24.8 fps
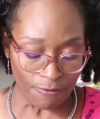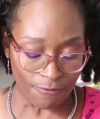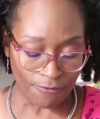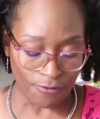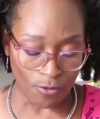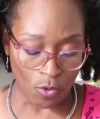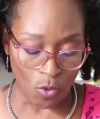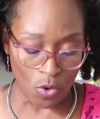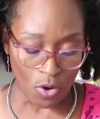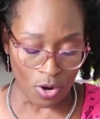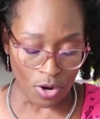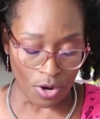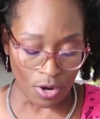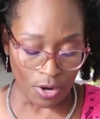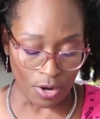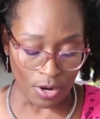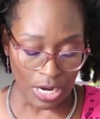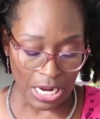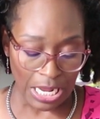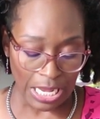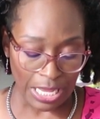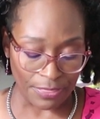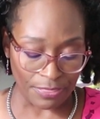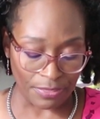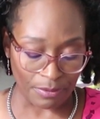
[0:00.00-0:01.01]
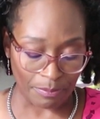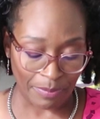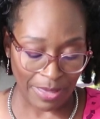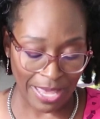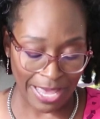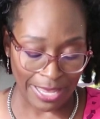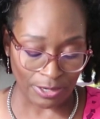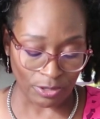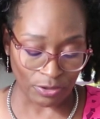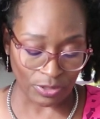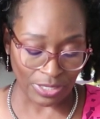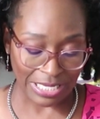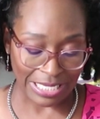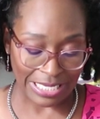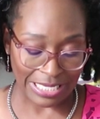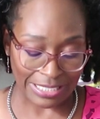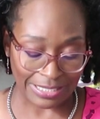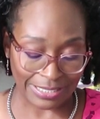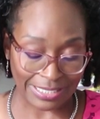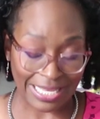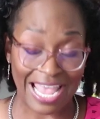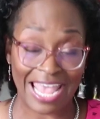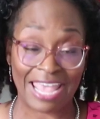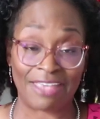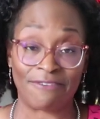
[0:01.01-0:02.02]
for the pattern
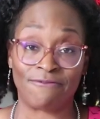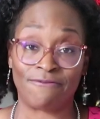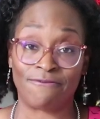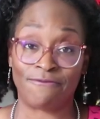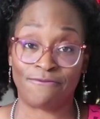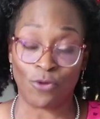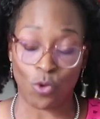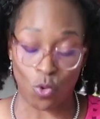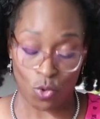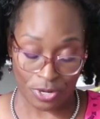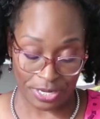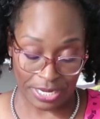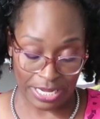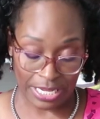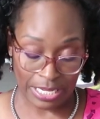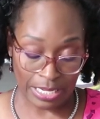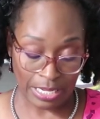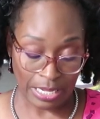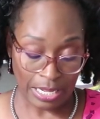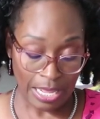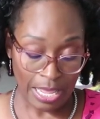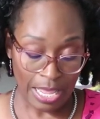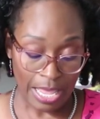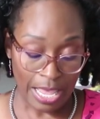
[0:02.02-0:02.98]
is a 40.